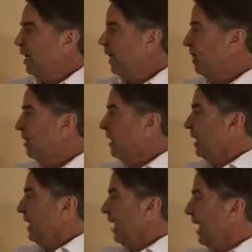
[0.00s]

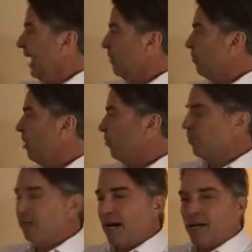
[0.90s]
And what
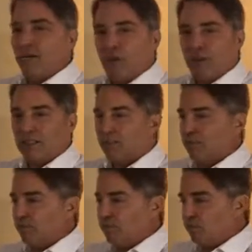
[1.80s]
might have worked
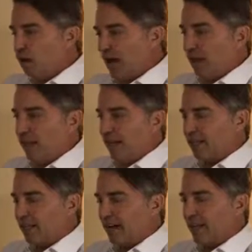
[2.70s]
well
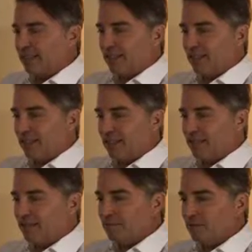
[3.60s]
at
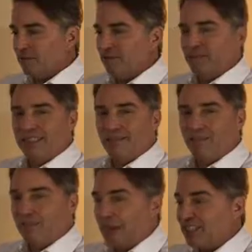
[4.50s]
sort
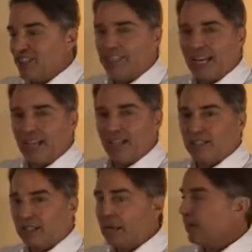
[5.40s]
of bench scale in
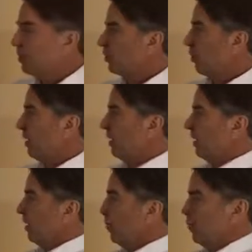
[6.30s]
the laboratory
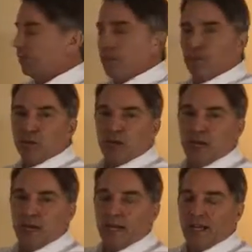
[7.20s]
was much more
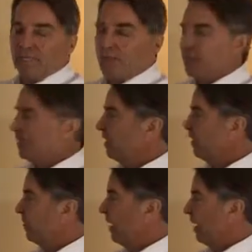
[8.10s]

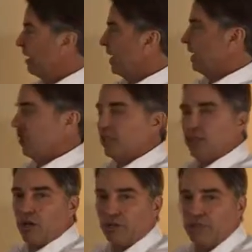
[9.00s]
expensive, not nearly as
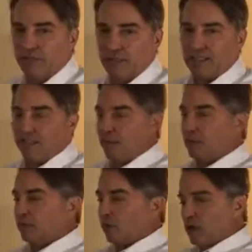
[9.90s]
cost effective, and
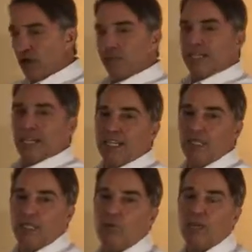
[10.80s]
much more complicated
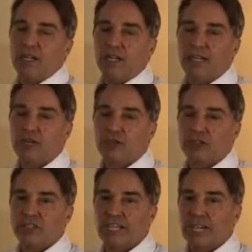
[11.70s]
to do at an
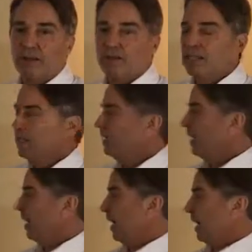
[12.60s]
industrial scale.
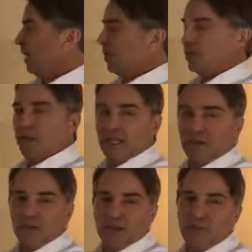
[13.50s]
And
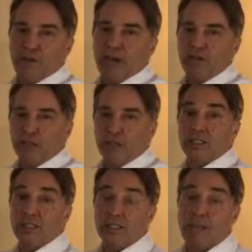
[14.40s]
ultimately, within 5
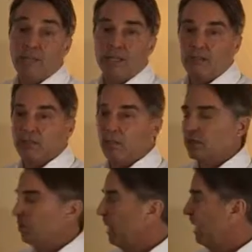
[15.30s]
years, this company
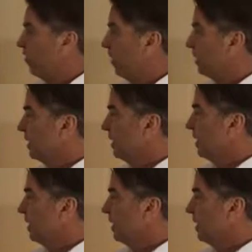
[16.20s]
was bankrupt.